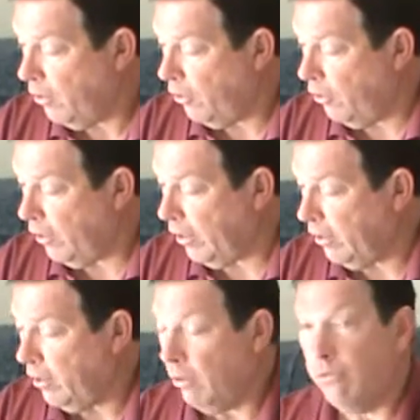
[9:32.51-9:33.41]
earning
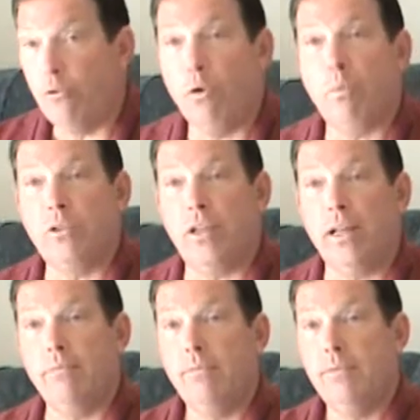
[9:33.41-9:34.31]

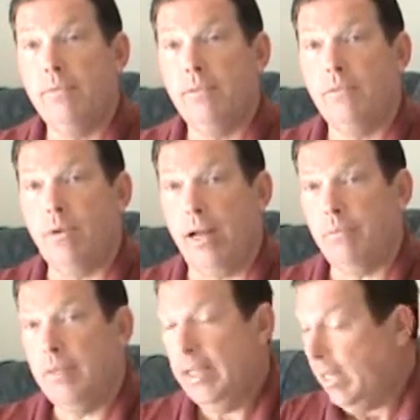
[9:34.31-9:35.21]
4%, right?
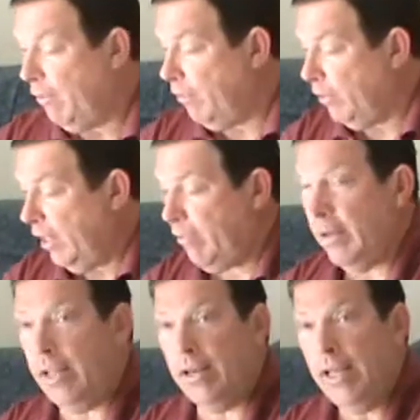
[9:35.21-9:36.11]
If you leave it
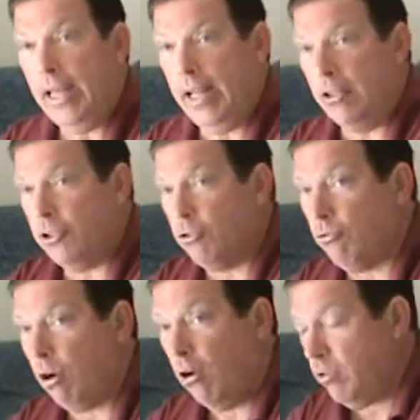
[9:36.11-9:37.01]
in and it just
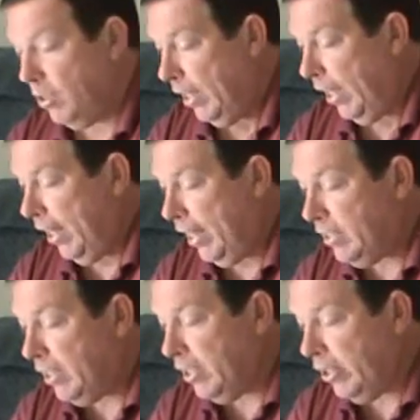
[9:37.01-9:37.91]
grows, in
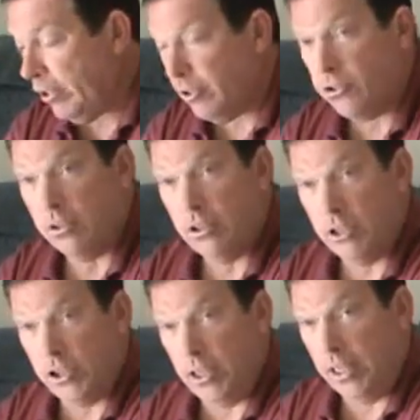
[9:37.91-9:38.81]
18 years, do you
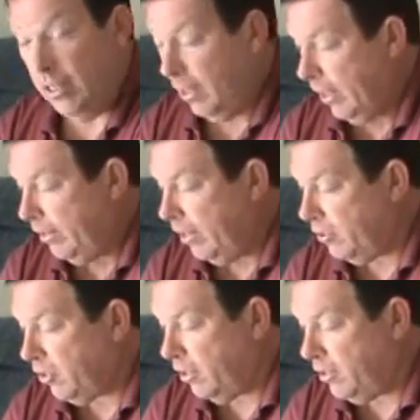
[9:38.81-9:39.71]
see that
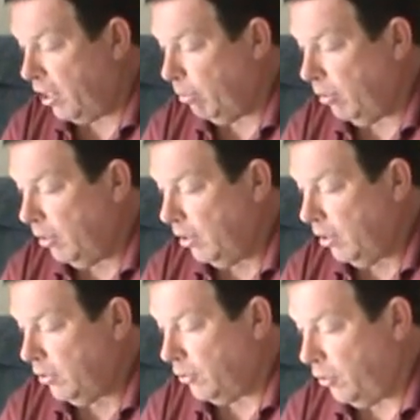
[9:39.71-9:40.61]
it's going to double
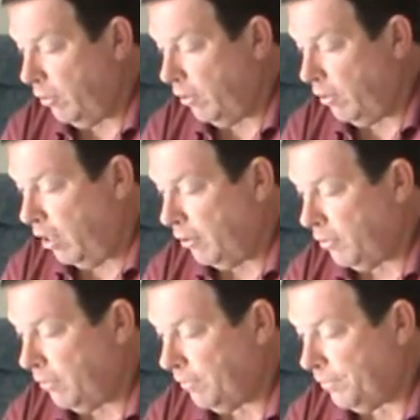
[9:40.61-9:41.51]
to
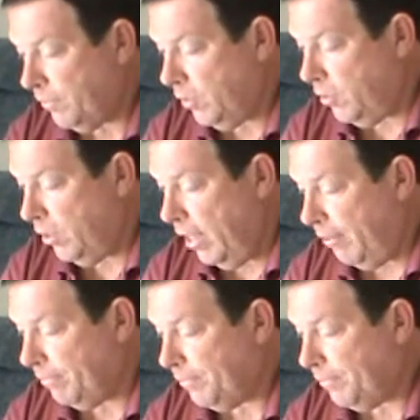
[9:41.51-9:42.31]
$200? You see that?